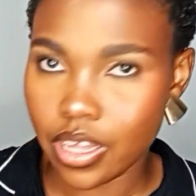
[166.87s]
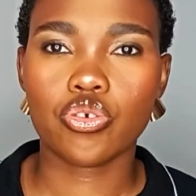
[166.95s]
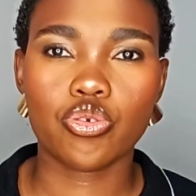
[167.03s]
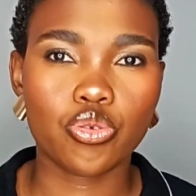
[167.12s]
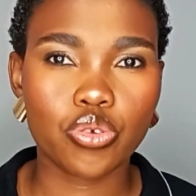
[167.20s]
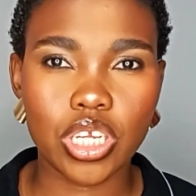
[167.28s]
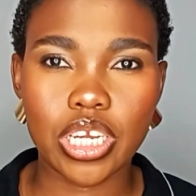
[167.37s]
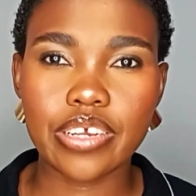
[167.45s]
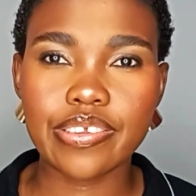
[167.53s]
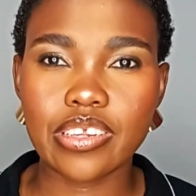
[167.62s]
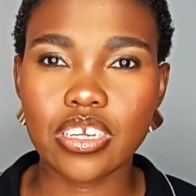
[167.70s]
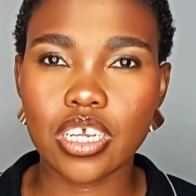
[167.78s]
So the
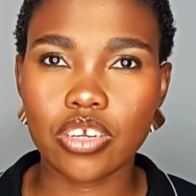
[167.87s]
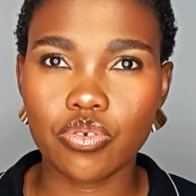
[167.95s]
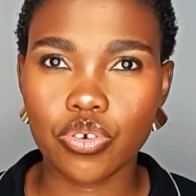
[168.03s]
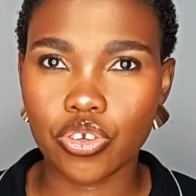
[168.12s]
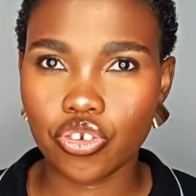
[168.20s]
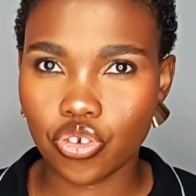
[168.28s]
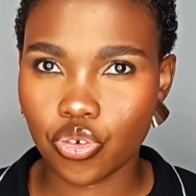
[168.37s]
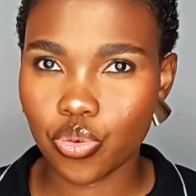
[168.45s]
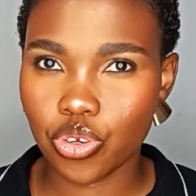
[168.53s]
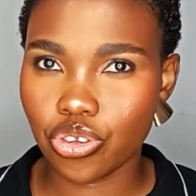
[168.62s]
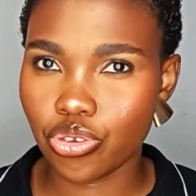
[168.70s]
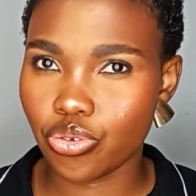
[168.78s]
next thing that we're going to do
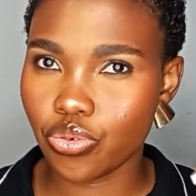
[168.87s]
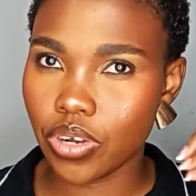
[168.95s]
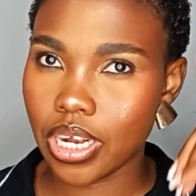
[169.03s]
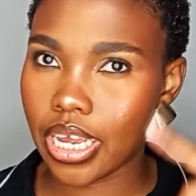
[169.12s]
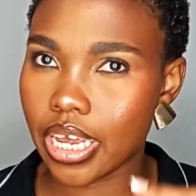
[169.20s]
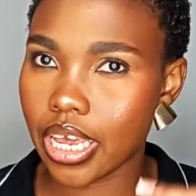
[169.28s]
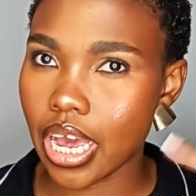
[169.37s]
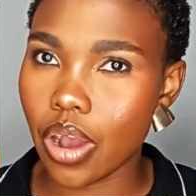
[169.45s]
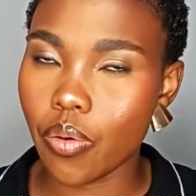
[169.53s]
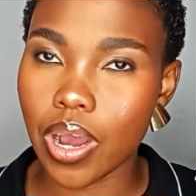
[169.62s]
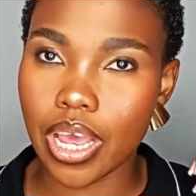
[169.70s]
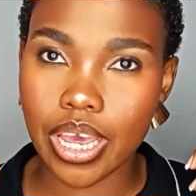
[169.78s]
is to lay
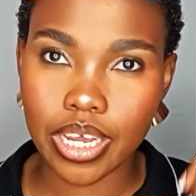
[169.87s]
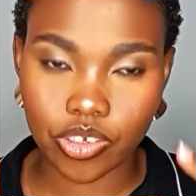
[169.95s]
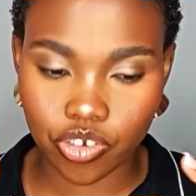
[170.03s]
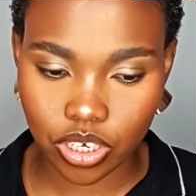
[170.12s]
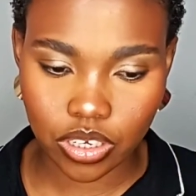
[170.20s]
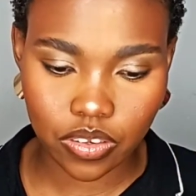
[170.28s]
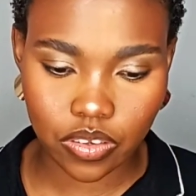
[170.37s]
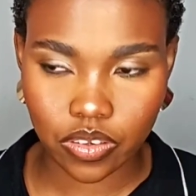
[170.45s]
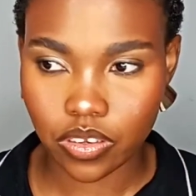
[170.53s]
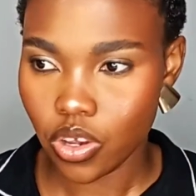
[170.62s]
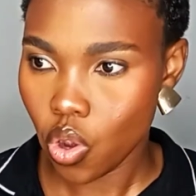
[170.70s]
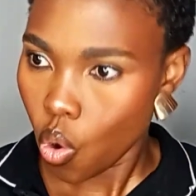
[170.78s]
our
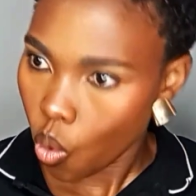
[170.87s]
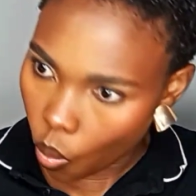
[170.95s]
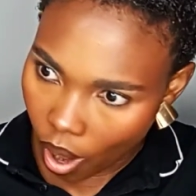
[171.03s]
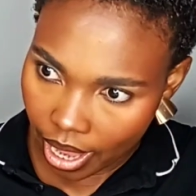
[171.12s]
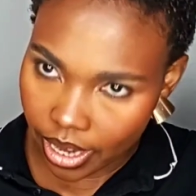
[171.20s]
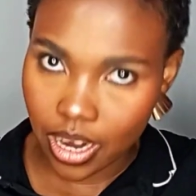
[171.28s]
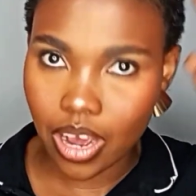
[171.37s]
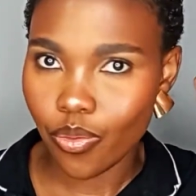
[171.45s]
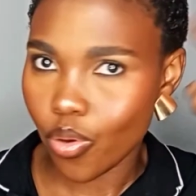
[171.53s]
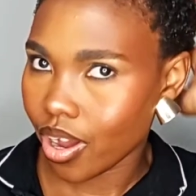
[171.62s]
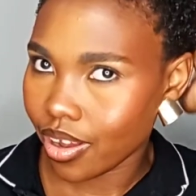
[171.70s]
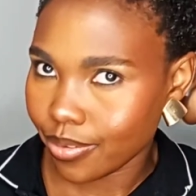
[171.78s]
edges while
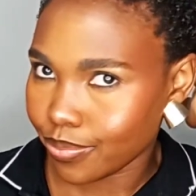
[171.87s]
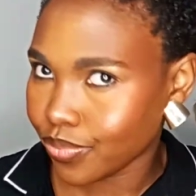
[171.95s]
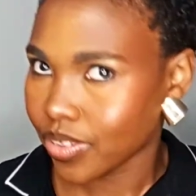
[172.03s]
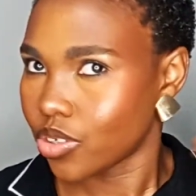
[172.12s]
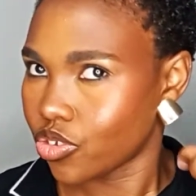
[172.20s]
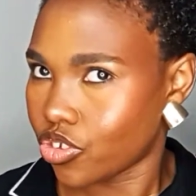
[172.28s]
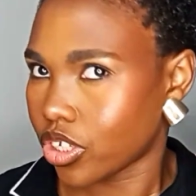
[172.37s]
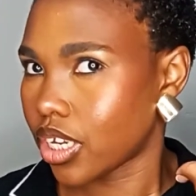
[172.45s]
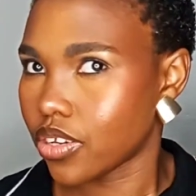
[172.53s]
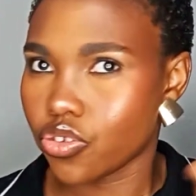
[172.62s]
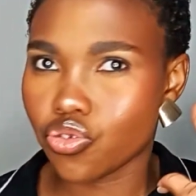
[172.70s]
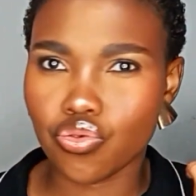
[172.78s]
our gel
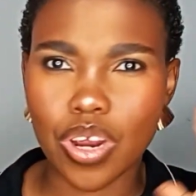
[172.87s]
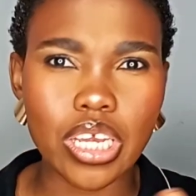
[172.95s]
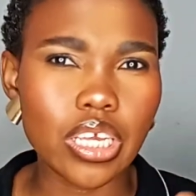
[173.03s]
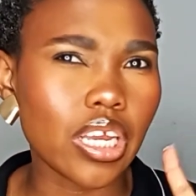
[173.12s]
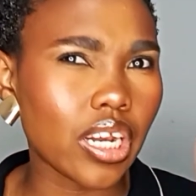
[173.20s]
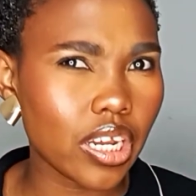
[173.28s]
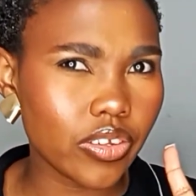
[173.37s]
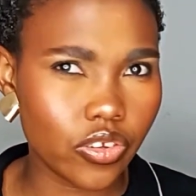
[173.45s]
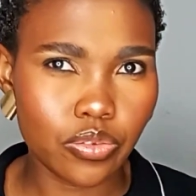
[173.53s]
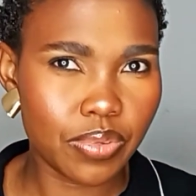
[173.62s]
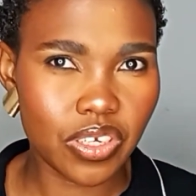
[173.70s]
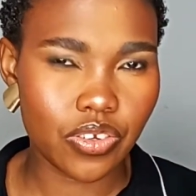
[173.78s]
is drying a
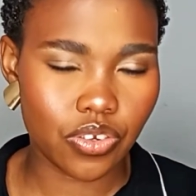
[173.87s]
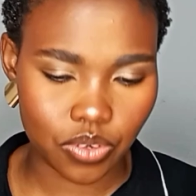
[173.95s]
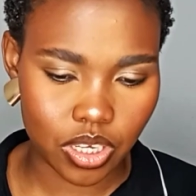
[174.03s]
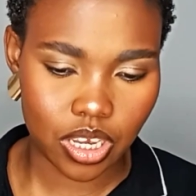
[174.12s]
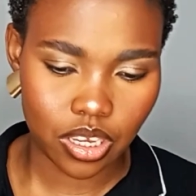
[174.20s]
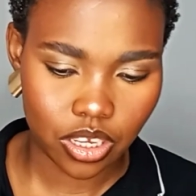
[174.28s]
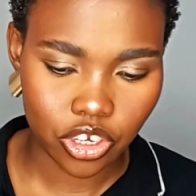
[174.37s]
little bit, okay?